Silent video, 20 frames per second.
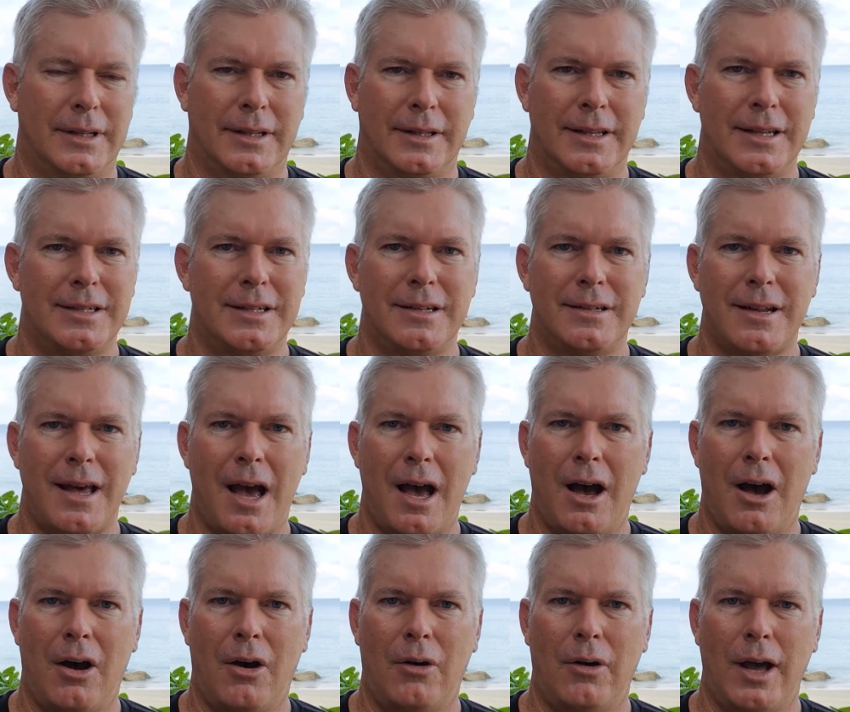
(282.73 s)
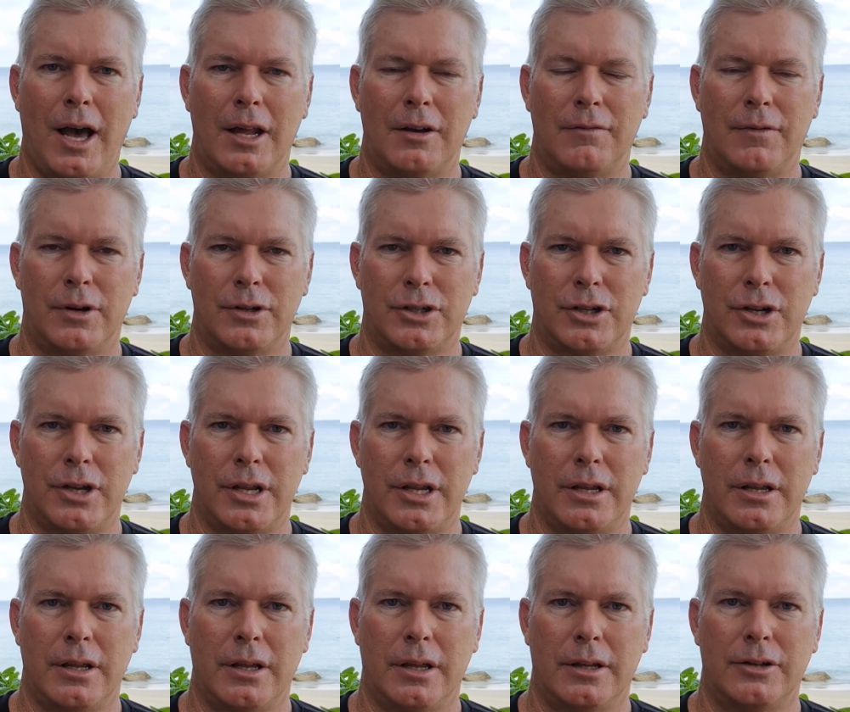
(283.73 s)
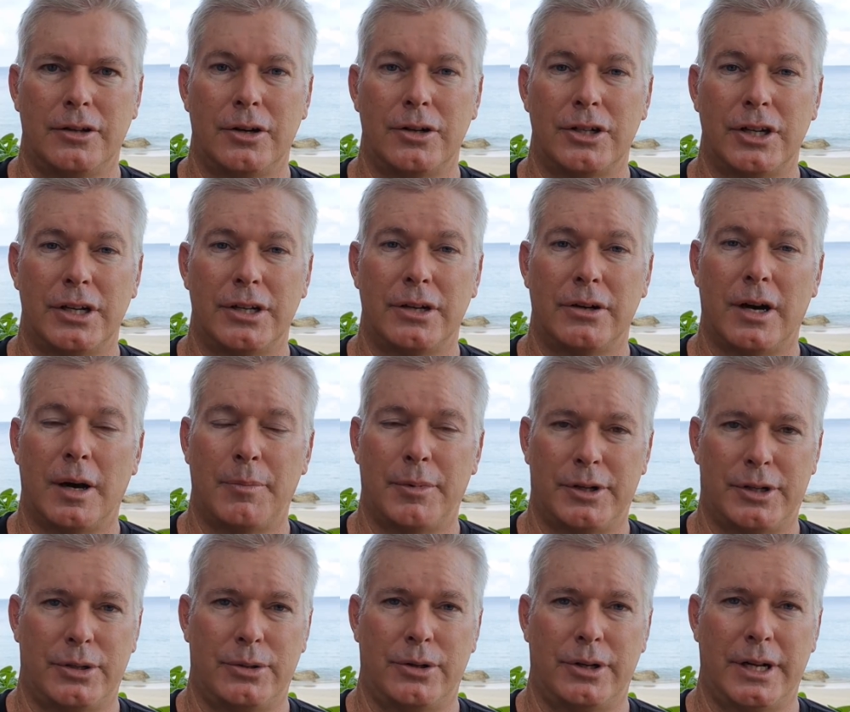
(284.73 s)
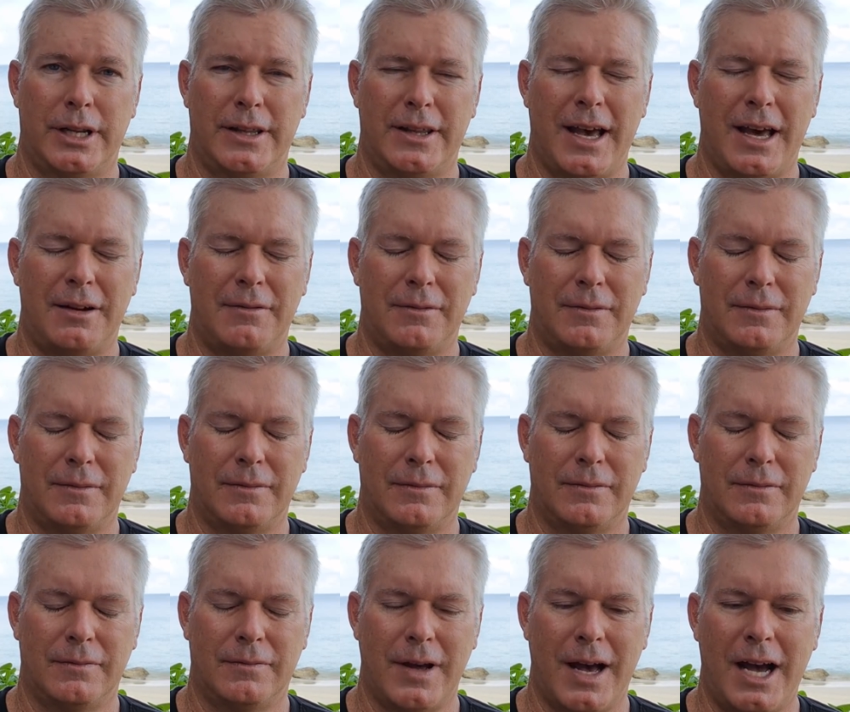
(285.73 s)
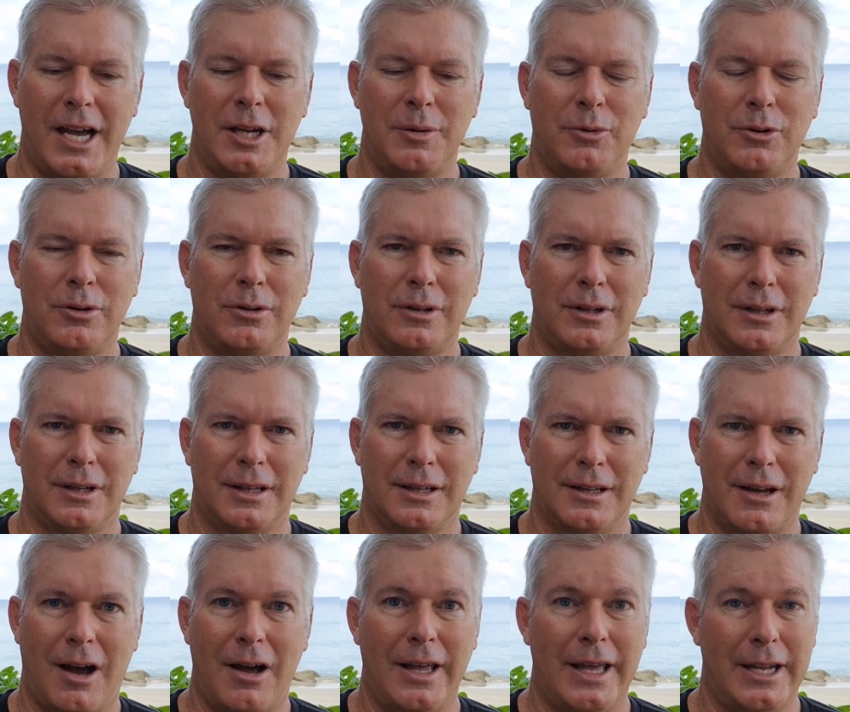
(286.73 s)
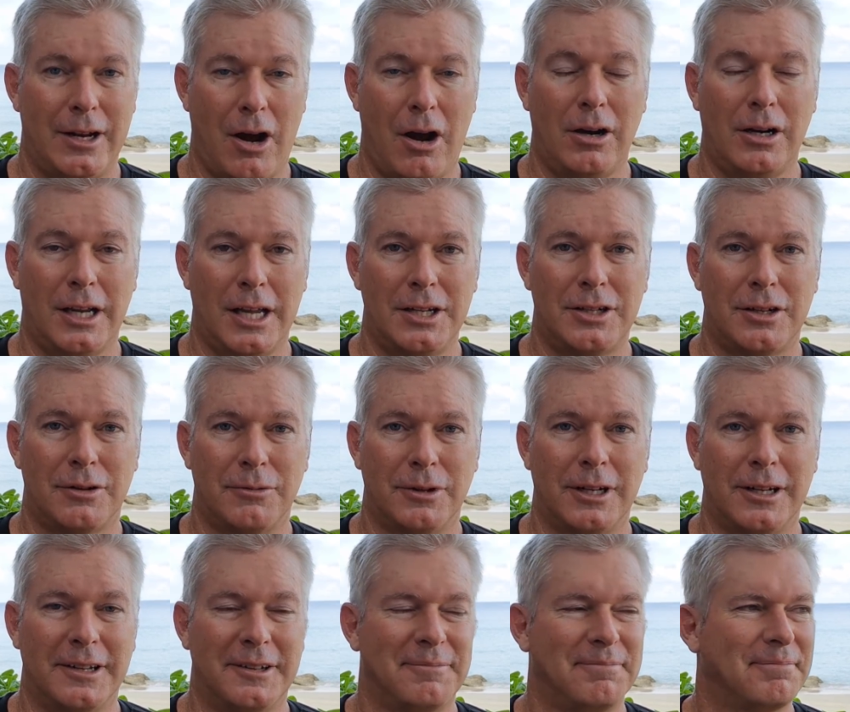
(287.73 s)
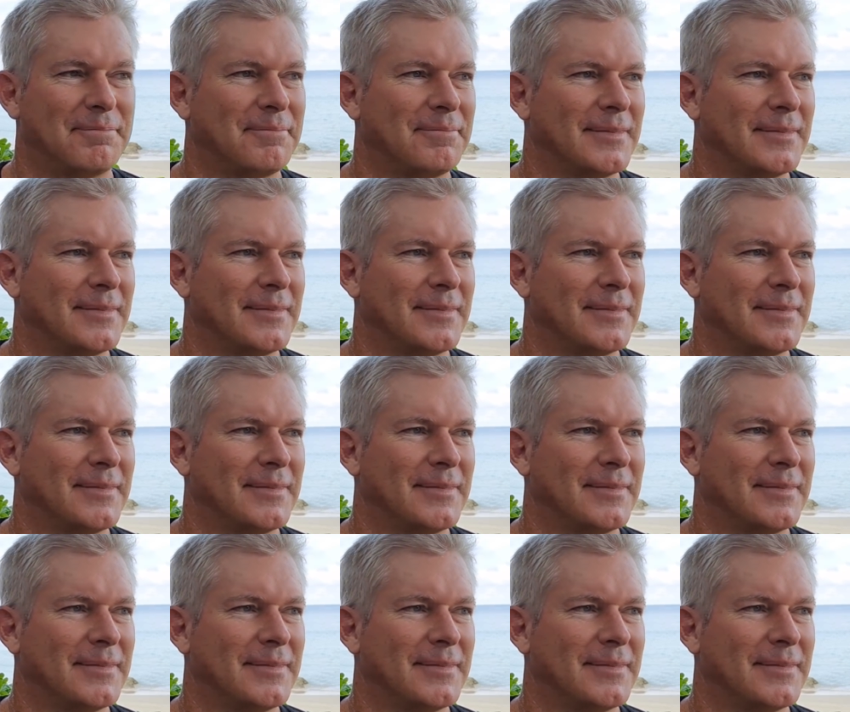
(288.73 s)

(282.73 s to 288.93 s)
this is how adversity turns into opportunity. That valuable and hard lesson, really.